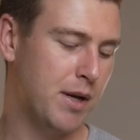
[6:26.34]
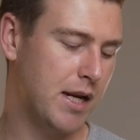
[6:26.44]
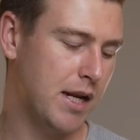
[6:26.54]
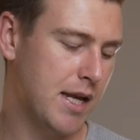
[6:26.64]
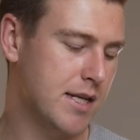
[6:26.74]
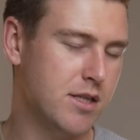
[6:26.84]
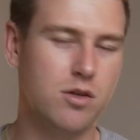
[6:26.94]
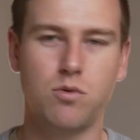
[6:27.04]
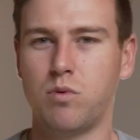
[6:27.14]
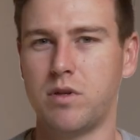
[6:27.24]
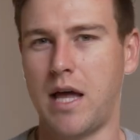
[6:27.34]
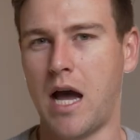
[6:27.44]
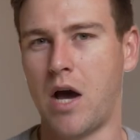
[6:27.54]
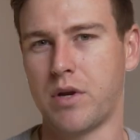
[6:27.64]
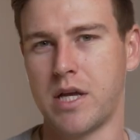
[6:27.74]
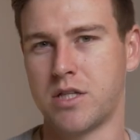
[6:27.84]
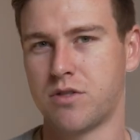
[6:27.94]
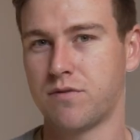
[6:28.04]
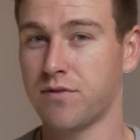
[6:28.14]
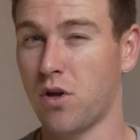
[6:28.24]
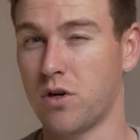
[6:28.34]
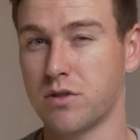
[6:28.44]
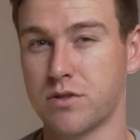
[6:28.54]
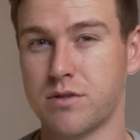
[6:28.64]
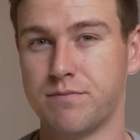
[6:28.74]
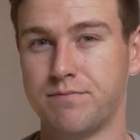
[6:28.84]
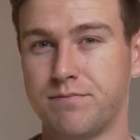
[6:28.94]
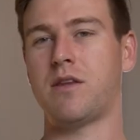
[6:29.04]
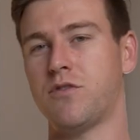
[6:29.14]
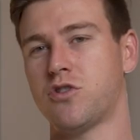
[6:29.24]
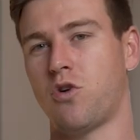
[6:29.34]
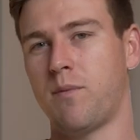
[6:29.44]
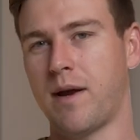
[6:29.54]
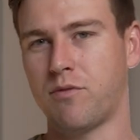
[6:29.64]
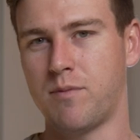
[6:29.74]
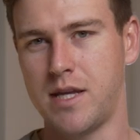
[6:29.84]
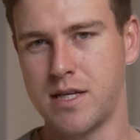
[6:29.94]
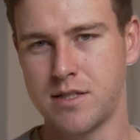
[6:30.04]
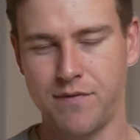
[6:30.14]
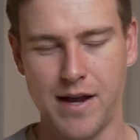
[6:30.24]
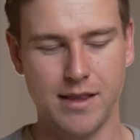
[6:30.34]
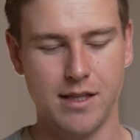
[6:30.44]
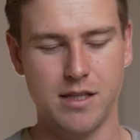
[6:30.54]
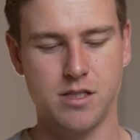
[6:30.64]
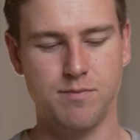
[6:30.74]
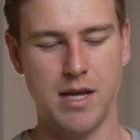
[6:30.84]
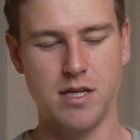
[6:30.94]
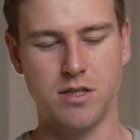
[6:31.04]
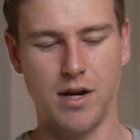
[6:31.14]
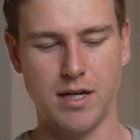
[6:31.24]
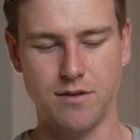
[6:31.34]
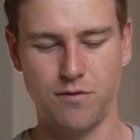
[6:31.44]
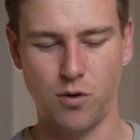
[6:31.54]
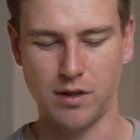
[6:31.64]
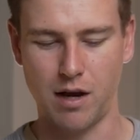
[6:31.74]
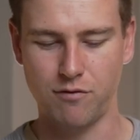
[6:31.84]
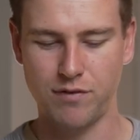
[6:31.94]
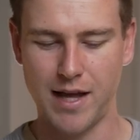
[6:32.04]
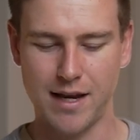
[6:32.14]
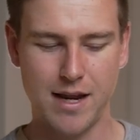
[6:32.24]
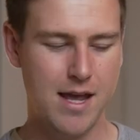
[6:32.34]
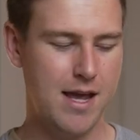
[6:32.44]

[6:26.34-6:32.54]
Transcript: but it isn't without its flaws. Now the first drawback for me is the fact that displays don't actually fold down flat